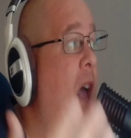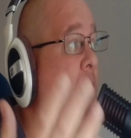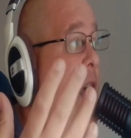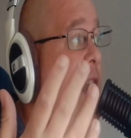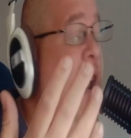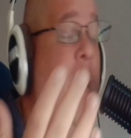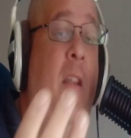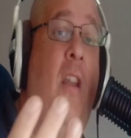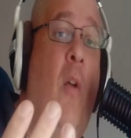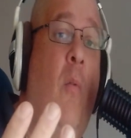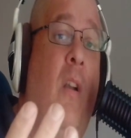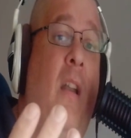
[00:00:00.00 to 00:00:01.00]
Let you
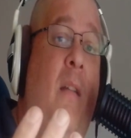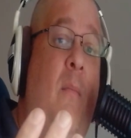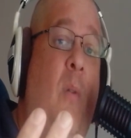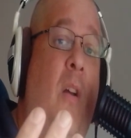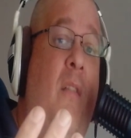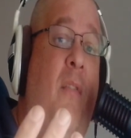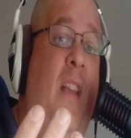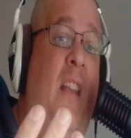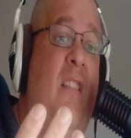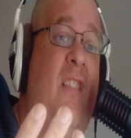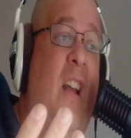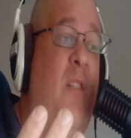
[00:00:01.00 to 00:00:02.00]
know what you think
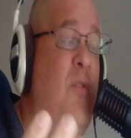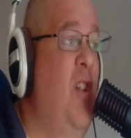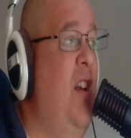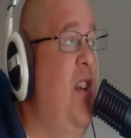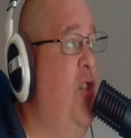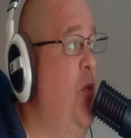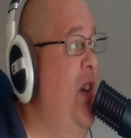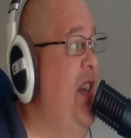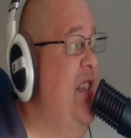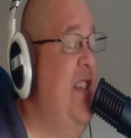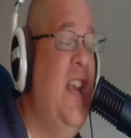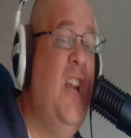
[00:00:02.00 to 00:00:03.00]
it sounds like. Do I need
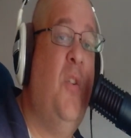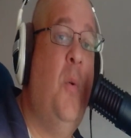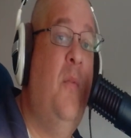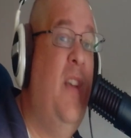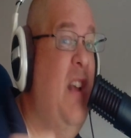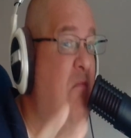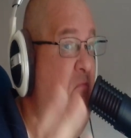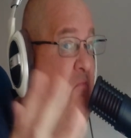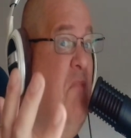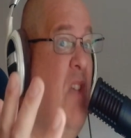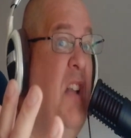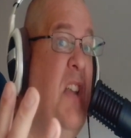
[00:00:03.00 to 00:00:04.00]
to tinker with it?
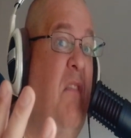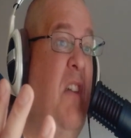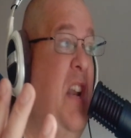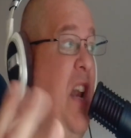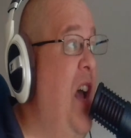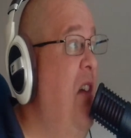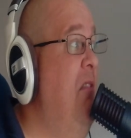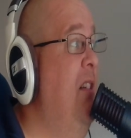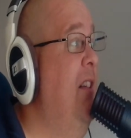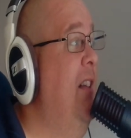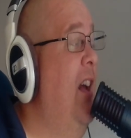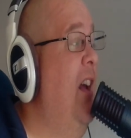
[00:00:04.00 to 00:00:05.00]
I don't really know.
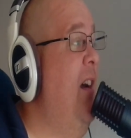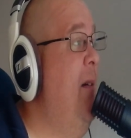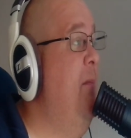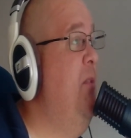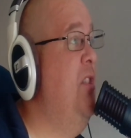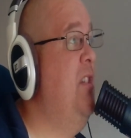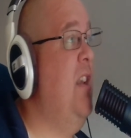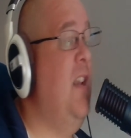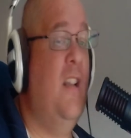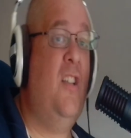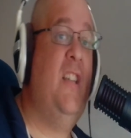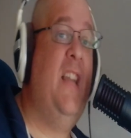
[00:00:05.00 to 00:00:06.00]
I'm just
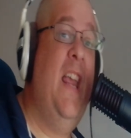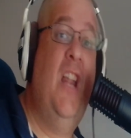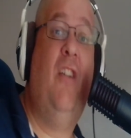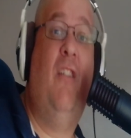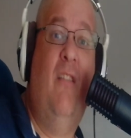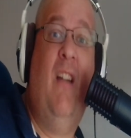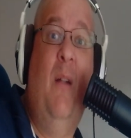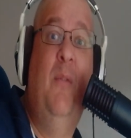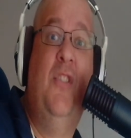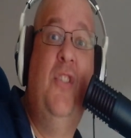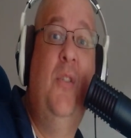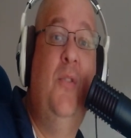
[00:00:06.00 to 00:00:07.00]
tinkering around
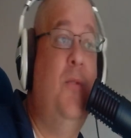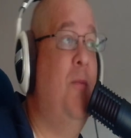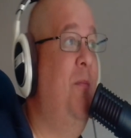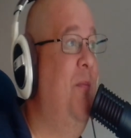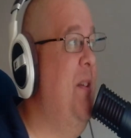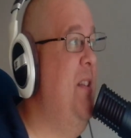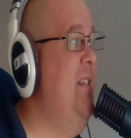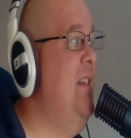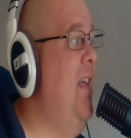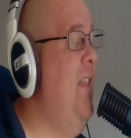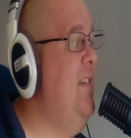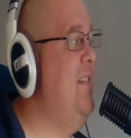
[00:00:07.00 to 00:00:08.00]
as usual. But
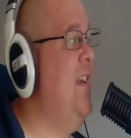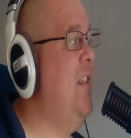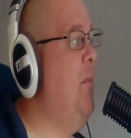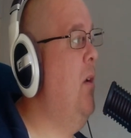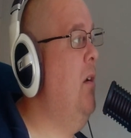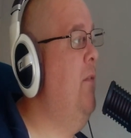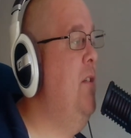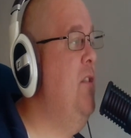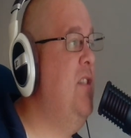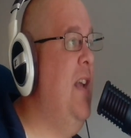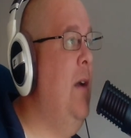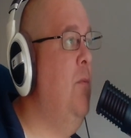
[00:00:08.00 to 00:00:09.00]
this is how the microphone
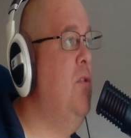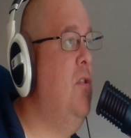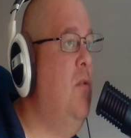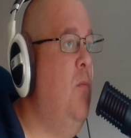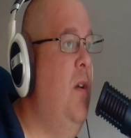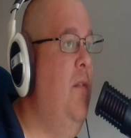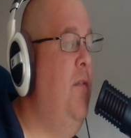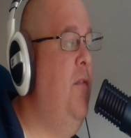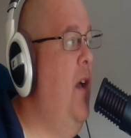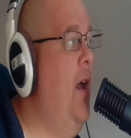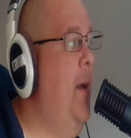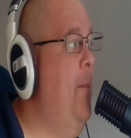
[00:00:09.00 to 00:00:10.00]
sounds with
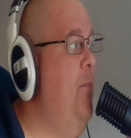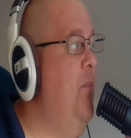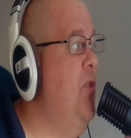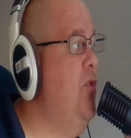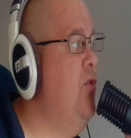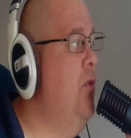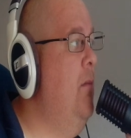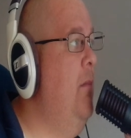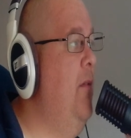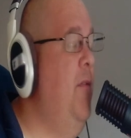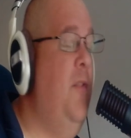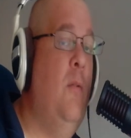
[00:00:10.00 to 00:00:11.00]

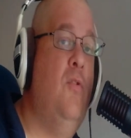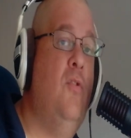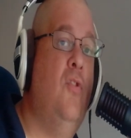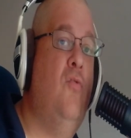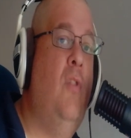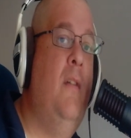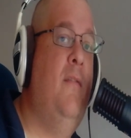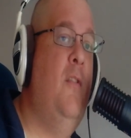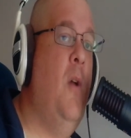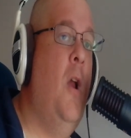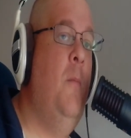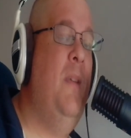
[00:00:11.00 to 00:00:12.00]
some filters running
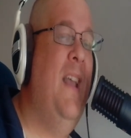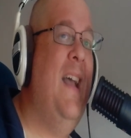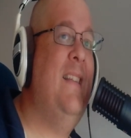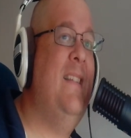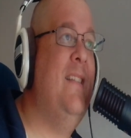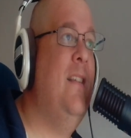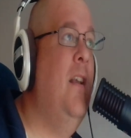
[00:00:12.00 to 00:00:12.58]
through OBS.